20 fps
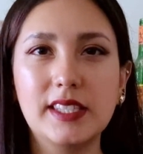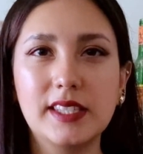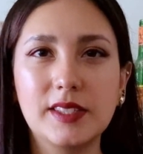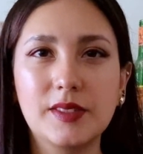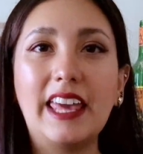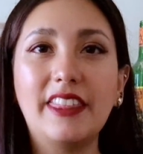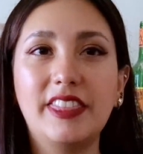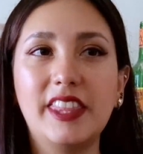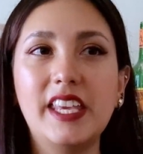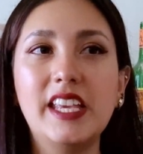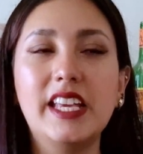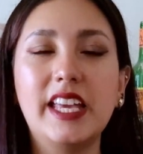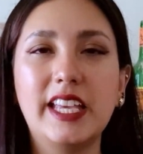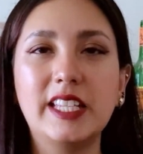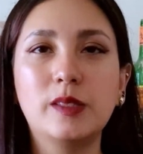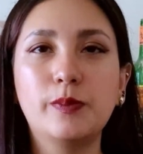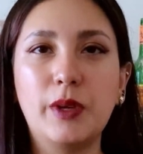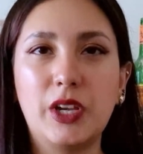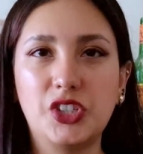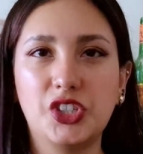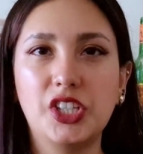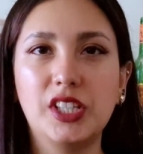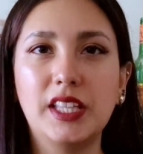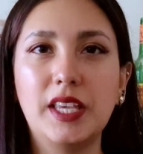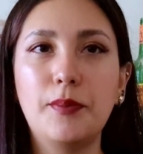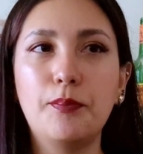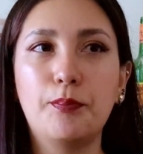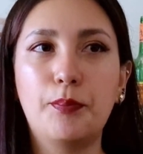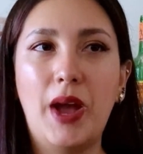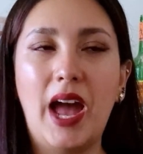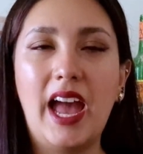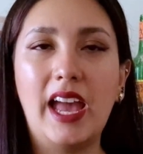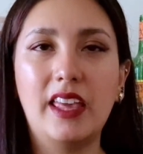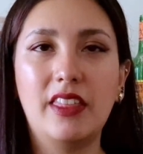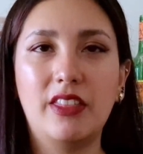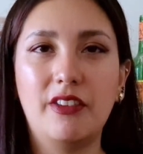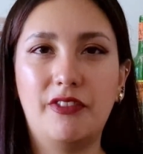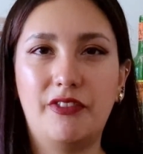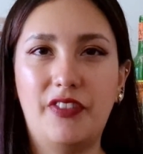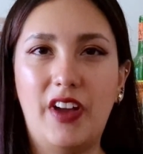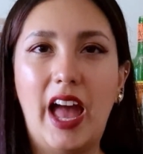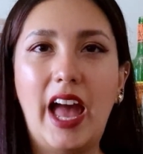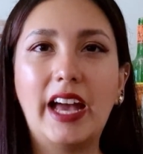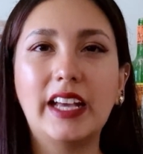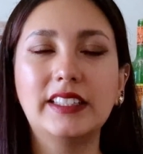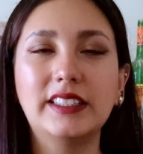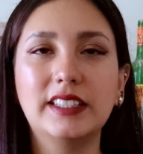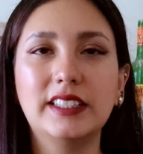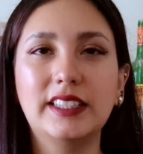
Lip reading: I think especially by the fact